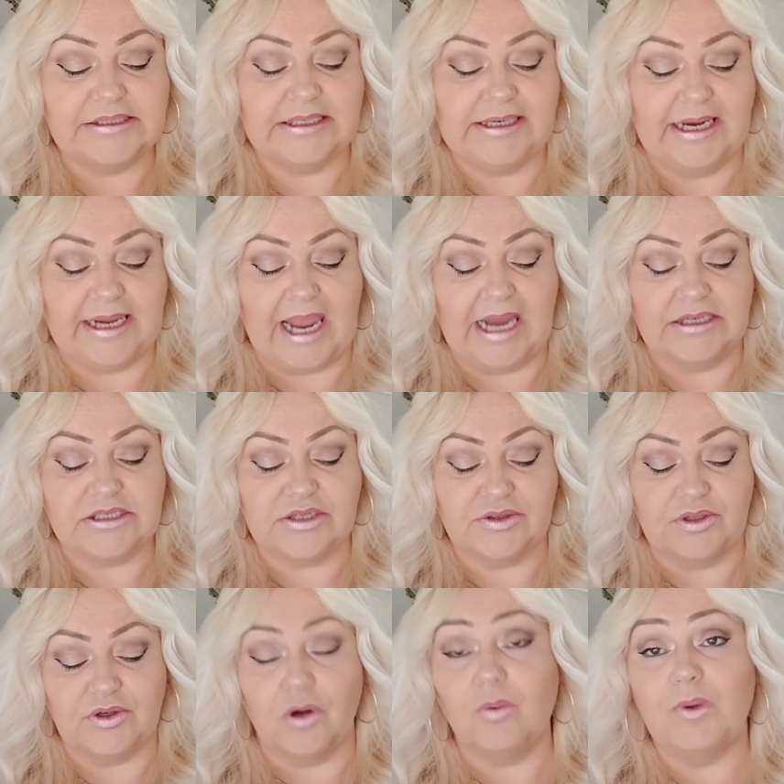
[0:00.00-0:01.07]
you get the
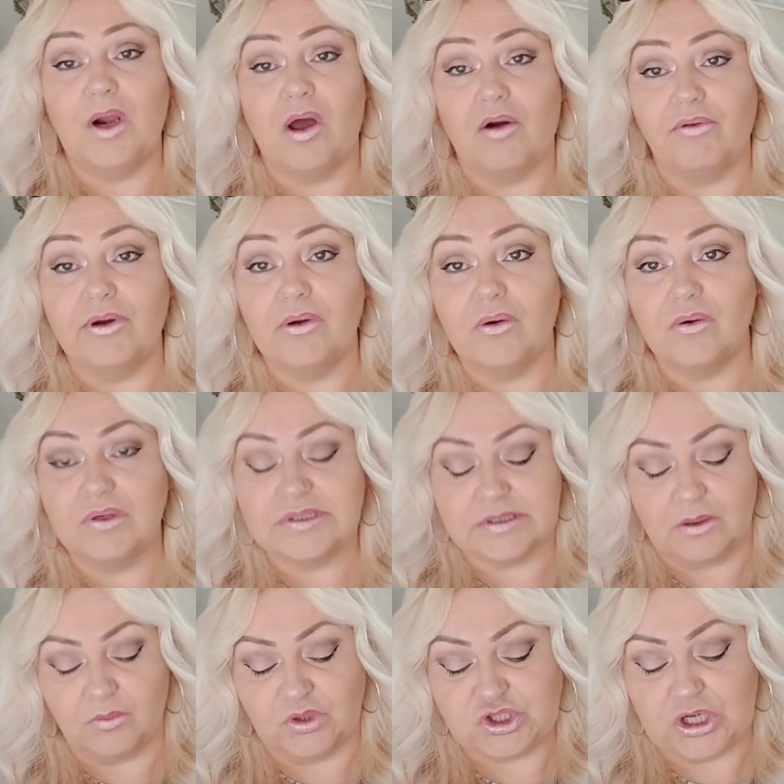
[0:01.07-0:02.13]
normal Oreos,
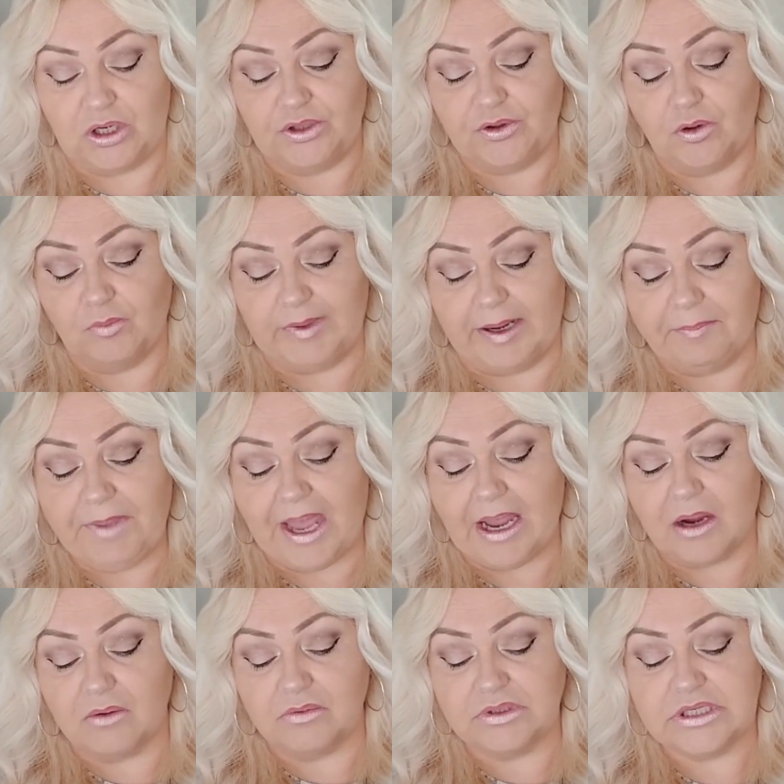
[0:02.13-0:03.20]
which are normally
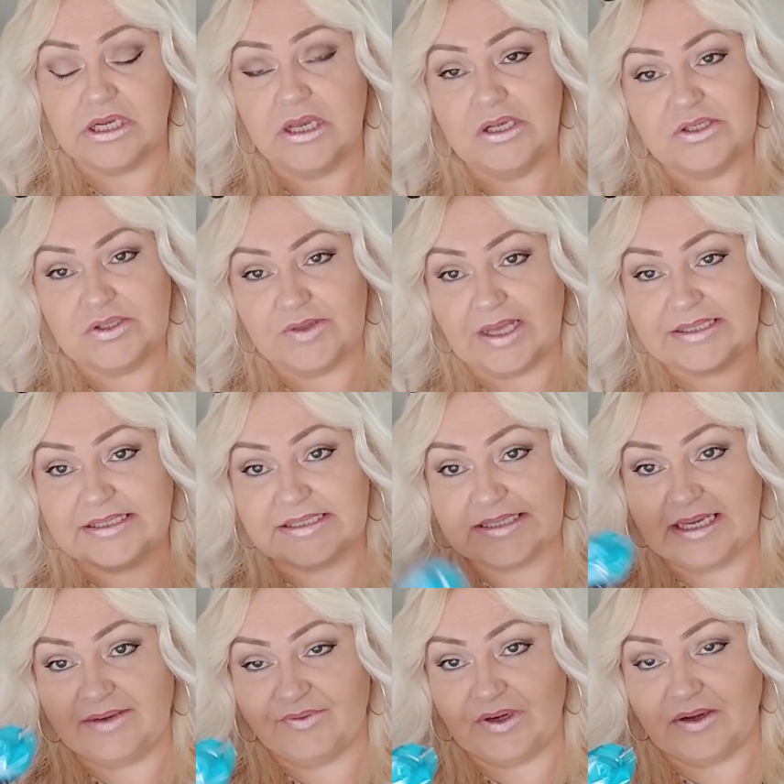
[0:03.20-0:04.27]
£1, so that's a
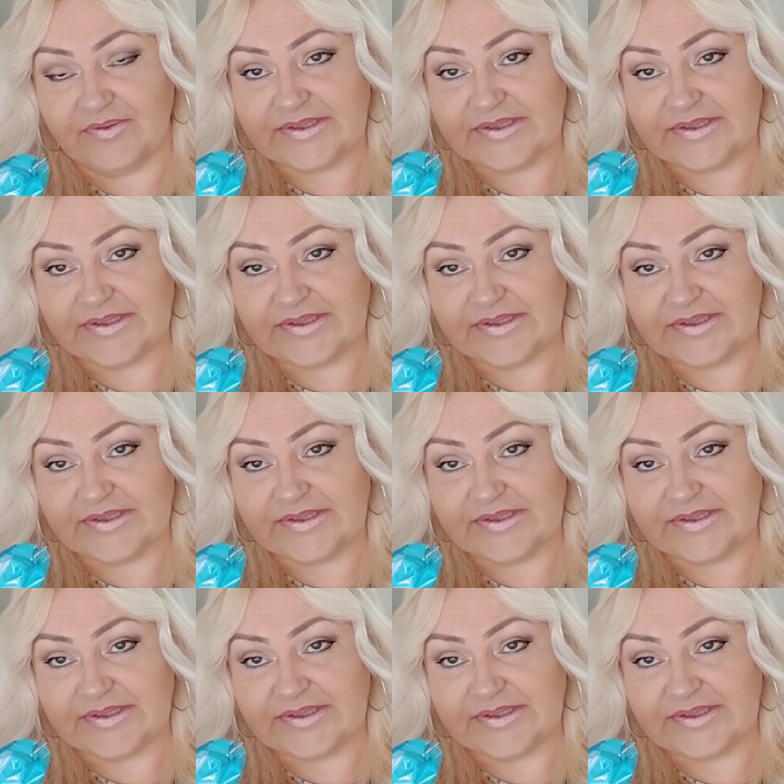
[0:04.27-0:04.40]
saving of